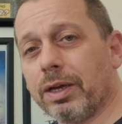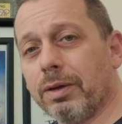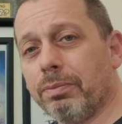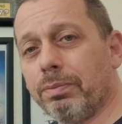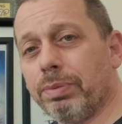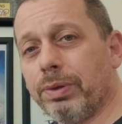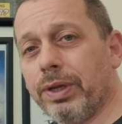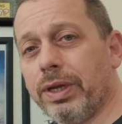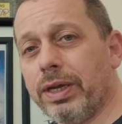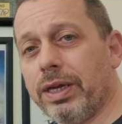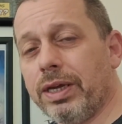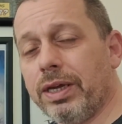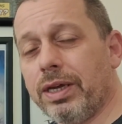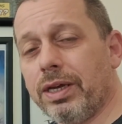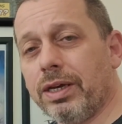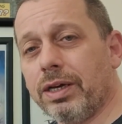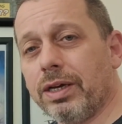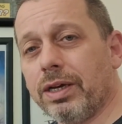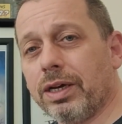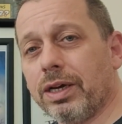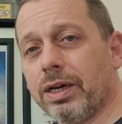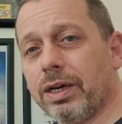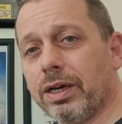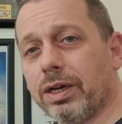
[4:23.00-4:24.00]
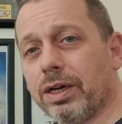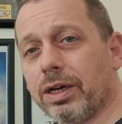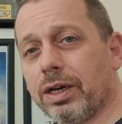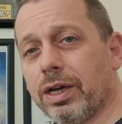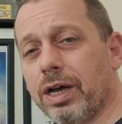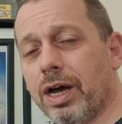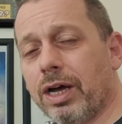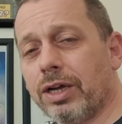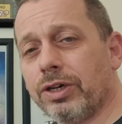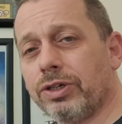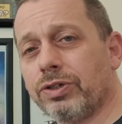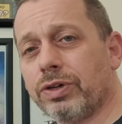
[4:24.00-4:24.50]
complete
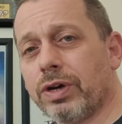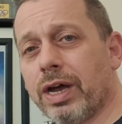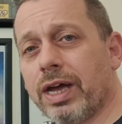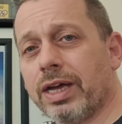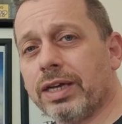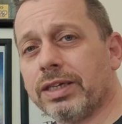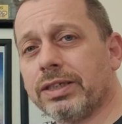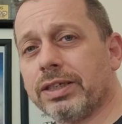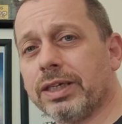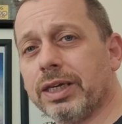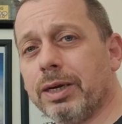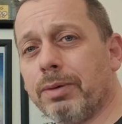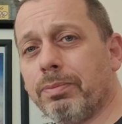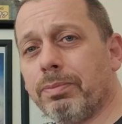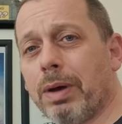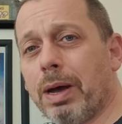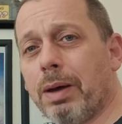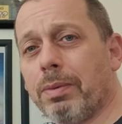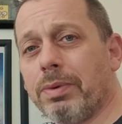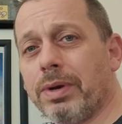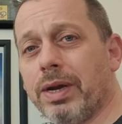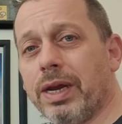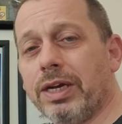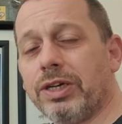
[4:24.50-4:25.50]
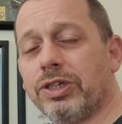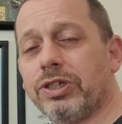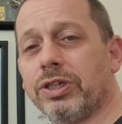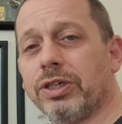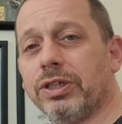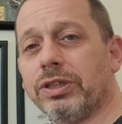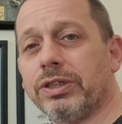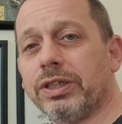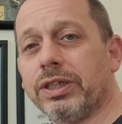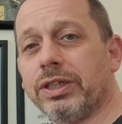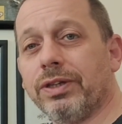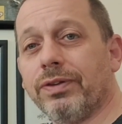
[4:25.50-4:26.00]
contrast and
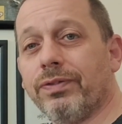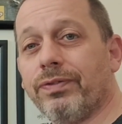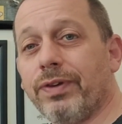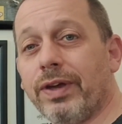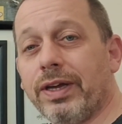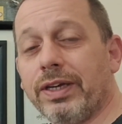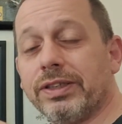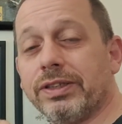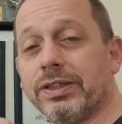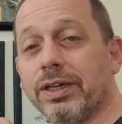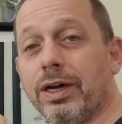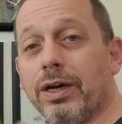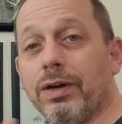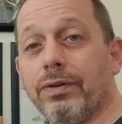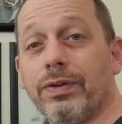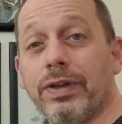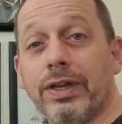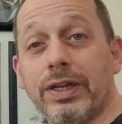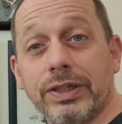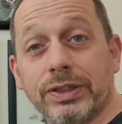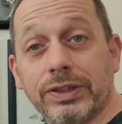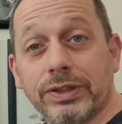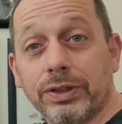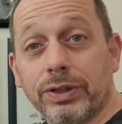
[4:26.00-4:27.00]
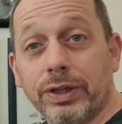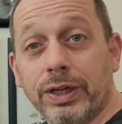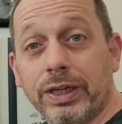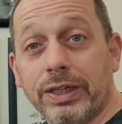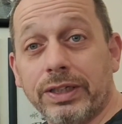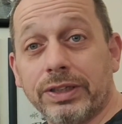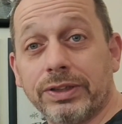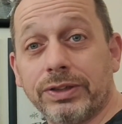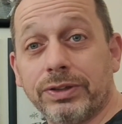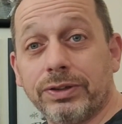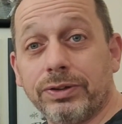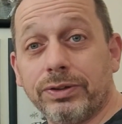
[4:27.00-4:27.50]
abominations in the face of his
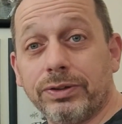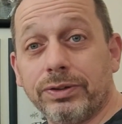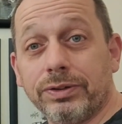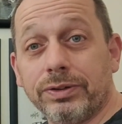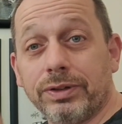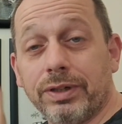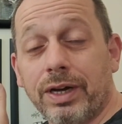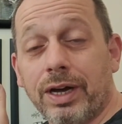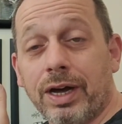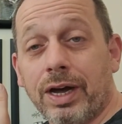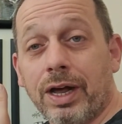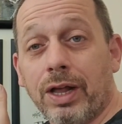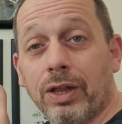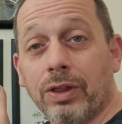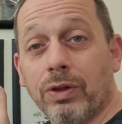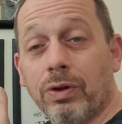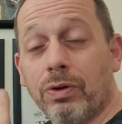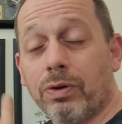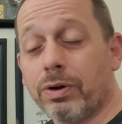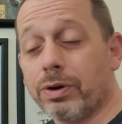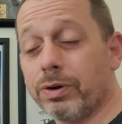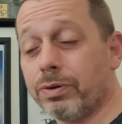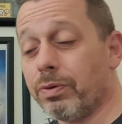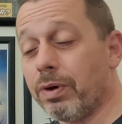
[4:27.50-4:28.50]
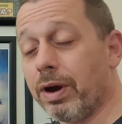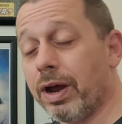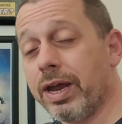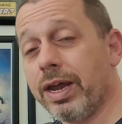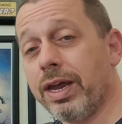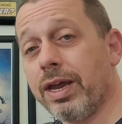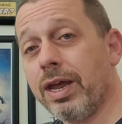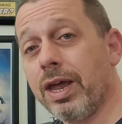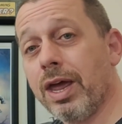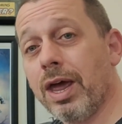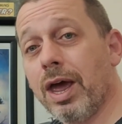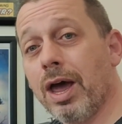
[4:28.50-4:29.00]
Lord,
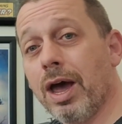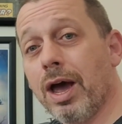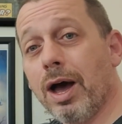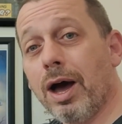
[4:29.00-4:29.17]
right?